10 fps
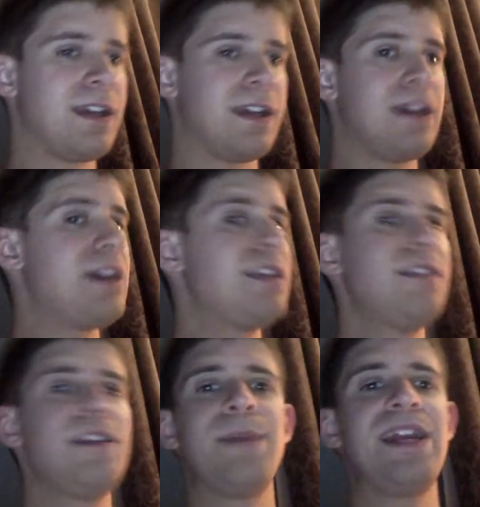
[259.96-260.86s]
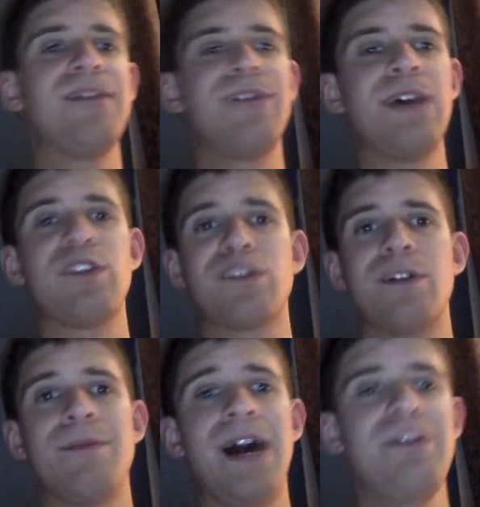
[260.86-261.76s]
And in the main event, we saw
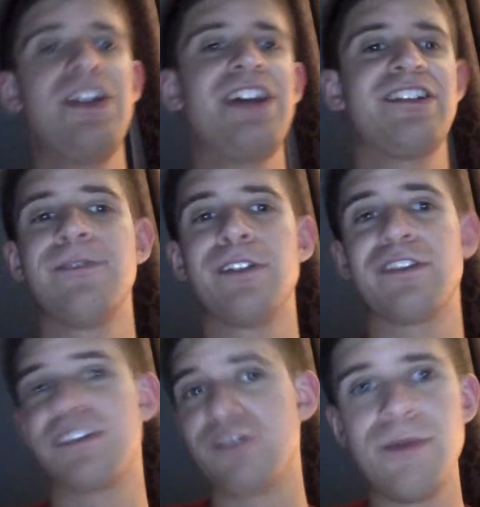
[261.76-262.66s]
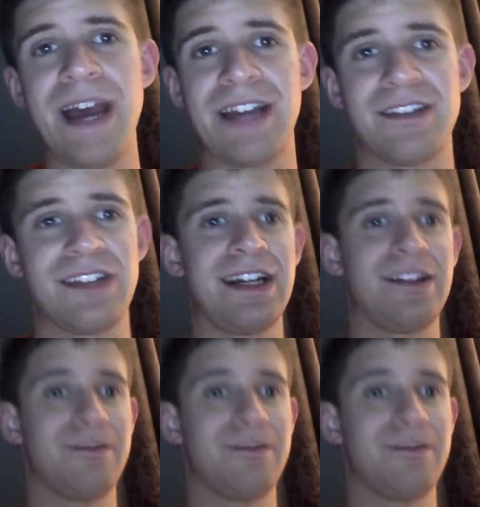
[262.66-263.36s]
Bobby Lashley versus Drew McIntyre.